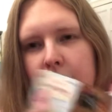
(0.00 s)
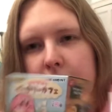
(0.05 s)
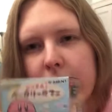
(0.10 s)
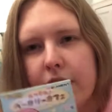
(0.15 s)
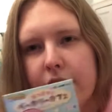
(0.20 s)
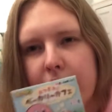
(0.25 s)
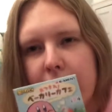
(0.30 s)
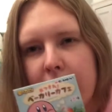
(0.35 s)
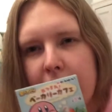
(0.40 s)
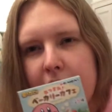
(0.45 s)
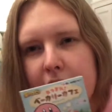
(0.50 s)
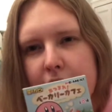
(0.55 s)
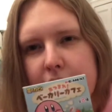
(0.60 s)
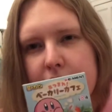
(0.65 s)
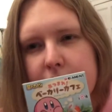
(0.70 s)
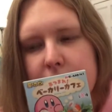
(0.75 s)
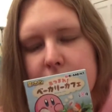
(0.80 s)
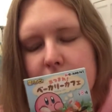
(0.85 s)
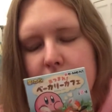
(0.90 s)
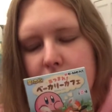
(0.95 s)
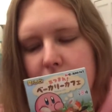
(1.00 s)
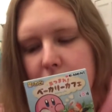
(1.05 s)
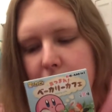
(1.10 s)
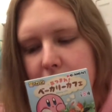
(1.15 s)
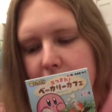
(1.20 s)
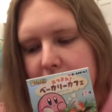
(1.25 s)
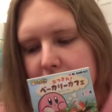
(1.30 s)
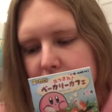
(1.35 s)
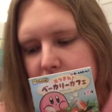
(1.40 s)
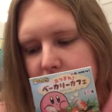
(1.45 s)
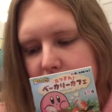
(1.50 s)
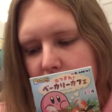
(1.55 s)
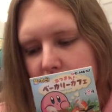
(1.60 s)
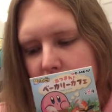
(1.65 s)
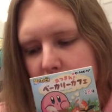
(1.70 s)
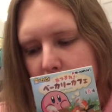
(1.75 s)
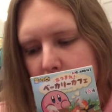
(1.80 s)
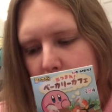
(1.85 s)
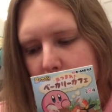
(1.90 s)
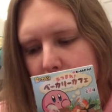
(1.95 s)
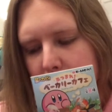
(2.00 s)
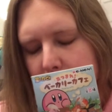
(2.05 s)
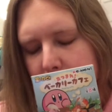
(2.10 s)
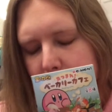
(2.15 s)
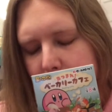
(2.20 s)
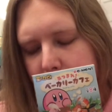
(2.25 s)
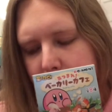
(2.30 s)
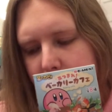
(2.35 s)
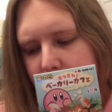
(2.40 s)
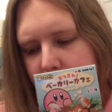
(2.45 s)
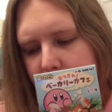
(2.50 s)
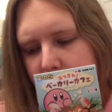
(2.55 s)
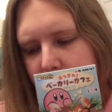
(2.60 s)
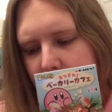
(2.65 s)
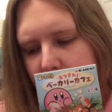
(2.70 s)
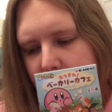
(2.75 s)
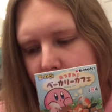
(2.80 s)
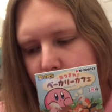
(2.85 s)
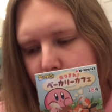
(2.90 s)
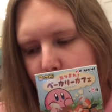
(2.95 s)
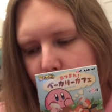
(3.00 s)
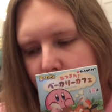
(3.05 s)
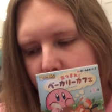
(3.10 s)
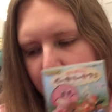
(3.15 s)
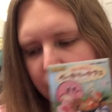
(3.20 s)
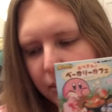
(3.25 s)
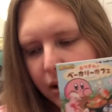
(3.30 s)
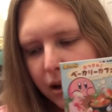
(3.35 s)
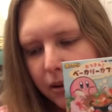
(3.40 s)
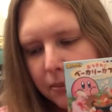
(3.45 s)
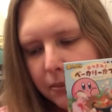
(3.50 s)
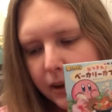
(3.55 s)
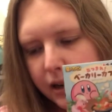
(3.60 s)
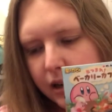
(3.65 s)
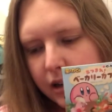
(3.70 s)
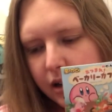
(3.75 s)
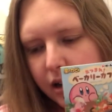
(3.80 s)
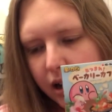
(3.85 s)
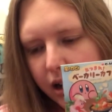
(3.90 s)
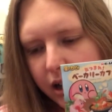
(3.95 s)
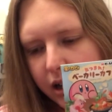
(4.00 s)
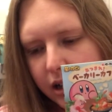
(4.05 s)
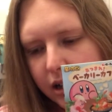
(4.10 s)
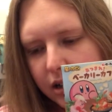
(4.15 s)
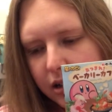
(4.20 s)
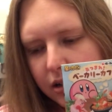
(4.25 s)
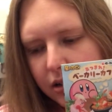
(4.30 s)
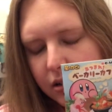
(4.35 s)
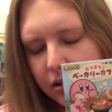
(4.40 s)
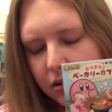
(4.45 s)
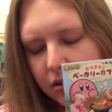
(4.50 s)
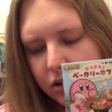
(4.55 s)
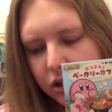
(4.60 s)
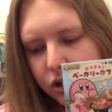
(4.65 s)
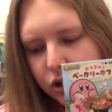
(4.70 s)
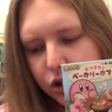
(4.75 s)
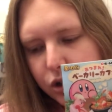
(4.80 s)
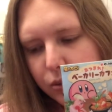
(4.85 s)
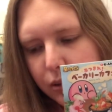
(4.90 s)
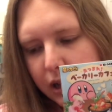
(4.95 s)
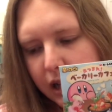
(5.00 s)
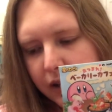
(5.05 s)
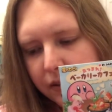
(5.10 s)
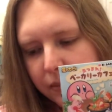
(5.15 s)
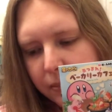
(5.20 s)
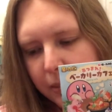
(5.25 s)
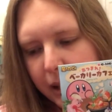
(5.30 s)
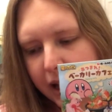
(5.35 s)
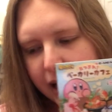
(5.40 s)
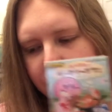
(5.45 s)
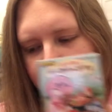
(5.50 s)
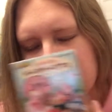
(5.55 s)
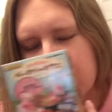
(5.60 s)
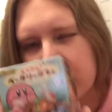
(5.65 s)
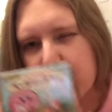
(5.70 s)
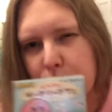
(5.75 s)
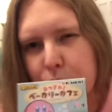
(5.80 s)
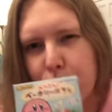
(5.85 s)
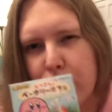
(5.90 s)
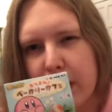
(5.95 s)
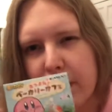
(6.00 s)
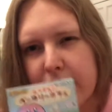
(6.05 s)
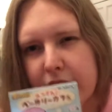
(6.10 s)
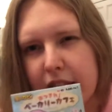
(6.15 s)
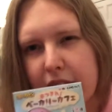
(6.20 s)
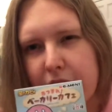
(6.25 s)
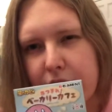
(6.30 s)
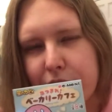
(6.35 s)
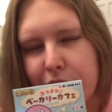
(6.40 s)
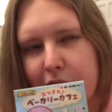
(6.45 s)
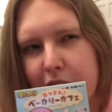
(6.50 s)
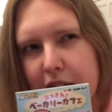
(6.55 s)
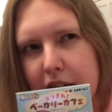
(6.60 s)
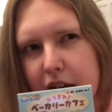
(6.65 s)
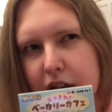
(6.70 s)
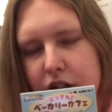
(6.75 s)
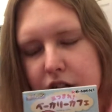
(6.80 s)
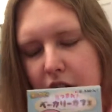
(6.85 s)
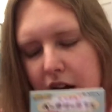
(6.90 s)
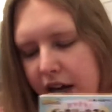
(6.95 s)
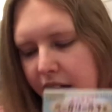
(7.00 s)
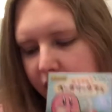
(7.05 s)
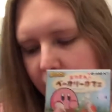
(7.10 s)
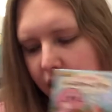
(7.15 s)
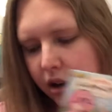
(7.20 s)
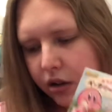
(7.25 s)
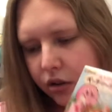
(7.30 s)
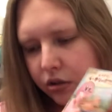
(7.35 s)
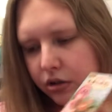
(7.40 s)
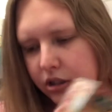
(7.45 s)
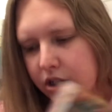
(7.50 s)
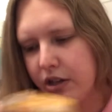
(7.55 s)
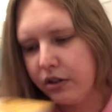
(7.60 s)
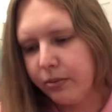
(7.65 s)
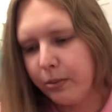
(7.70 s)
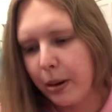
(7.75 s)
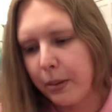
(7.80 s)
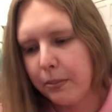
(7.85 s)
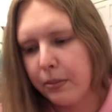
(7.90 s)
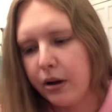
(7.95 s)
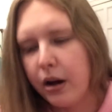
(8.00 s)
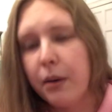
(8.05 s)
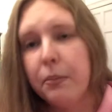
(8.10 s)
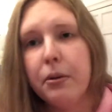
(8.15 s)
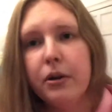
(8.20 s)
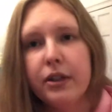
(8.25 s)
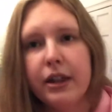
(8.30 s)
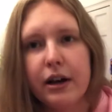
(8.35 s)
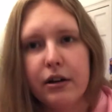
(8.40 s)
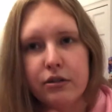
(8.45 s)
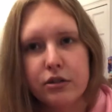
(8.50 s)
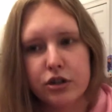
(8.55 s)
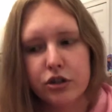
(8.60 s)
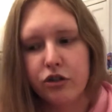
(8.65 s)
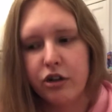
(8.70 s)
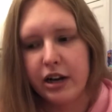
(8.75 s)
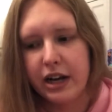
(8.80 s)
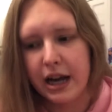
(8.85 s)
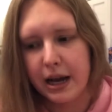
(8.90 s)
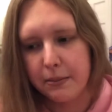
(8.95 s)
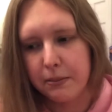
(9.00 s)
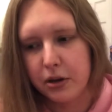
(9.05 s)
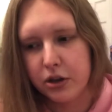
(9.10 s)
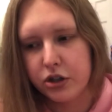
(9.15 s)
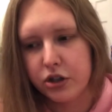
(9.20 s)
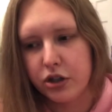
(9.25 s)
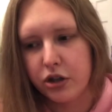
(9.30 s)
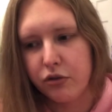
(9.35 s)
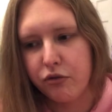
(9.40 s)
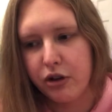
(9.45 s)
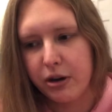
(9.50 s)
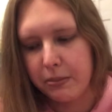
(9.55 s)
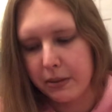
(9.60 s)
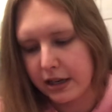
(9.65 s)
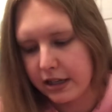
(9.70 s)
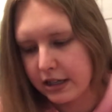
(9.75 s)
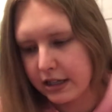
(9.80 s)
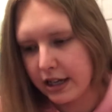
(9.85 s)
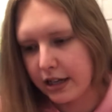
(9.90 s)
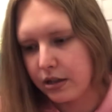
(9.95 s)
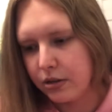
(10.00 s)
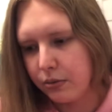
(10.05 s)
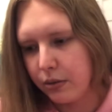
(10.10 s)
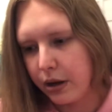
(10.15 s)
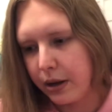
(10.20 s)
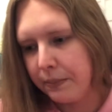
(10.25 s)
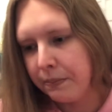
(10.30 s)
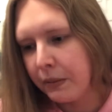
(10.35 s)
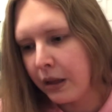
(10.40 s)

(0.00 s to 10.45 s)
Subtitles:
These, oh, I actually can't remember how much these were. They might have been £9 to £11, somewhere in that range. I can't honestly remember. I'll put that on screen how much the Rement sets were.